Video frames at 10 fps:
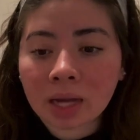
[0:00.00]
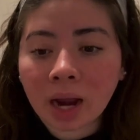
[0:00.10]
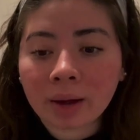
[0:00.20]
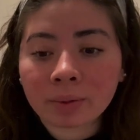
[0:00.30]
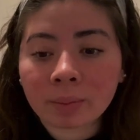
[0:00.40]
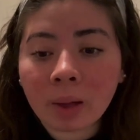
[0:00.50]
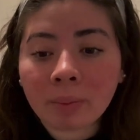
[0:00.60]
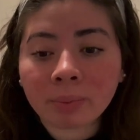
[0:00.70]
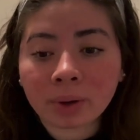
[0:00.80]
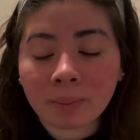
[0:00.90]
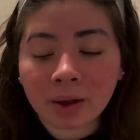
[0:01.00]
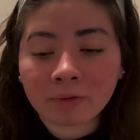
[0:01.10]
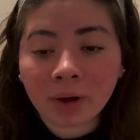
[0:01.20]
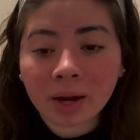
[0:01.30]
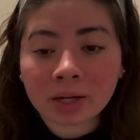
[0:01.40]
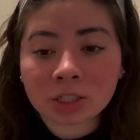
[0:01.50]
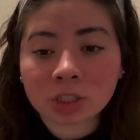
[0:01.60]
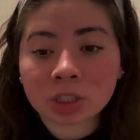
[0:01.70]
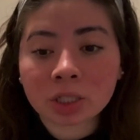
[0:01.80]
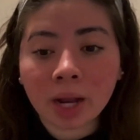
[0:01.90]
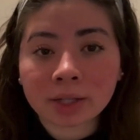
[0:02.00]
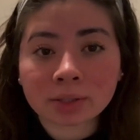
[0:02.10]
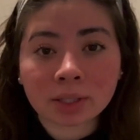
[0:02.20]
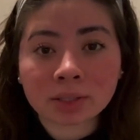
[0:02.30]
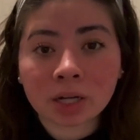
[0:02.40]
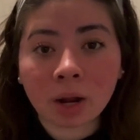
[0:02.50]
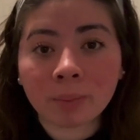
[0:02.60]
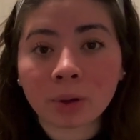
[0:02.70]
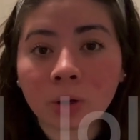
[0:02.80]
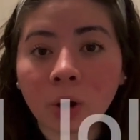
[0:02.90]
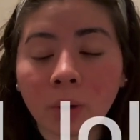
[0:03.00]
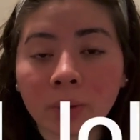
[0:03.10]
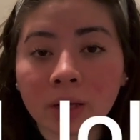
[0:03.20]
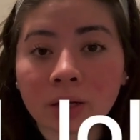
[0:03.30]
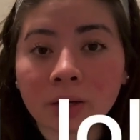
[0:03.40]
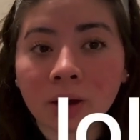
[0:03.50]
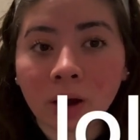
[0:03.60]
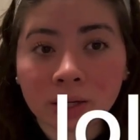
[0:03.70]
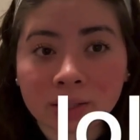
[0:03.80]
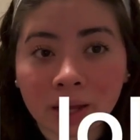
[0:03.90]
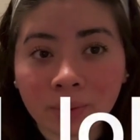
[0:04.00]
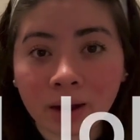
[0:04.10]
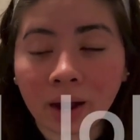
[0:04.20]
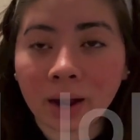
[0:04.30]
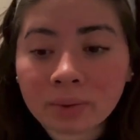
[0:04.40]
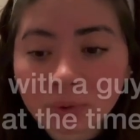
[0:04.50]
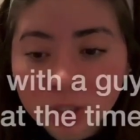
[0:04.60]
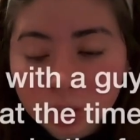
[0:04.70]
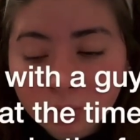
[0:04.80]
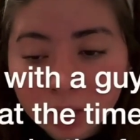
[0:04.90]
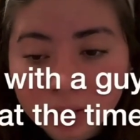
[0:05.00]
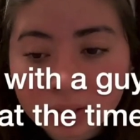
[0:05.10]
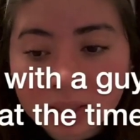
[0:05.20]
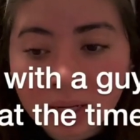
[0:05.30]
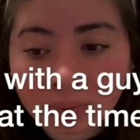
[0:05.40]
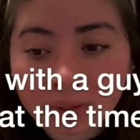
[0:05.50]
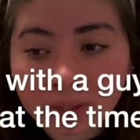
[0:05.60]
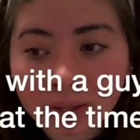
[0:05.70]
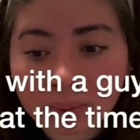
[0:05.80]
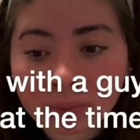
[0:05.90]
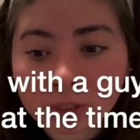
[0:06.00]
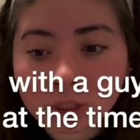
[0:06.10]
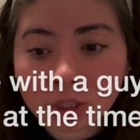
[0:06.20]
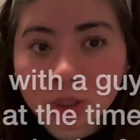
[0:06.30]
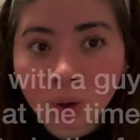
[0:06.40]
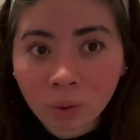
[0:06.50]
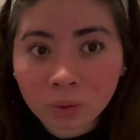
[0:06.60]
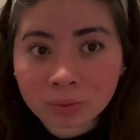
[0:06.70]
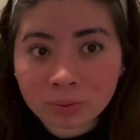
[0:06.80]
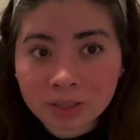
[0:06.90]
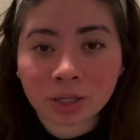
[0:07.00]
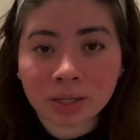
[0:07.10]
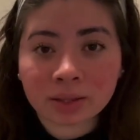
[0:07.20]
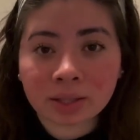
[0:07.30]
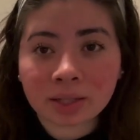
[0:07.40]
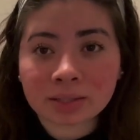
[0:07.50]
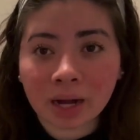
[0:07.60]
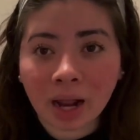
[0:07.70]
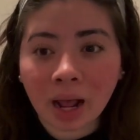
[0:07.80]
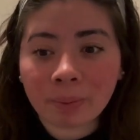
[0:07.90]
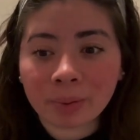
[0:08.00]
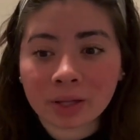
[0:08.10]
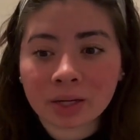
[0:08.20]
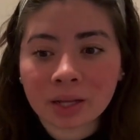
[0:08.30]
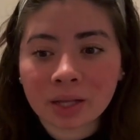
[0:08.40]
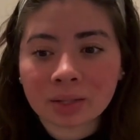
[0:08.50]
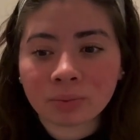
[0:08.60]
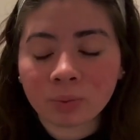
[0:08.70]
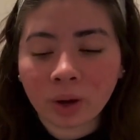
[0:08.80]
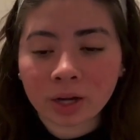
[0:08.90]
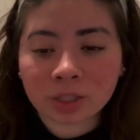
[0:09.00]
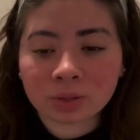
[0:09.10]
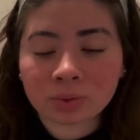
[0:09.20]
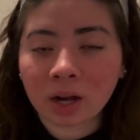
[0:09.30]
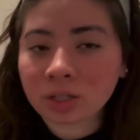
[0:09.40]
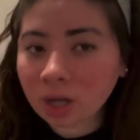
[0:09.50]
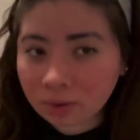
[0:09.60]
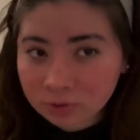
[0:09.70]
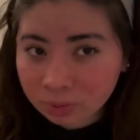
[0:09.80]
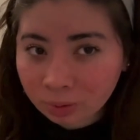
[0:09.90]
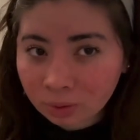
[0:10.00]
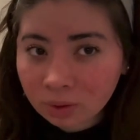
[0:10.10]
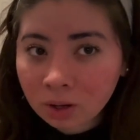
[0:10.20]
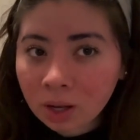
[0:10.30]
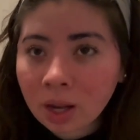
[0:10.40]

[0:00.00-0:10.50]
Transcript: I remember my friend, she actually ended up going on a date with a guy. When she went on the date with him, she told me certain things that happened where she was uncomfortable.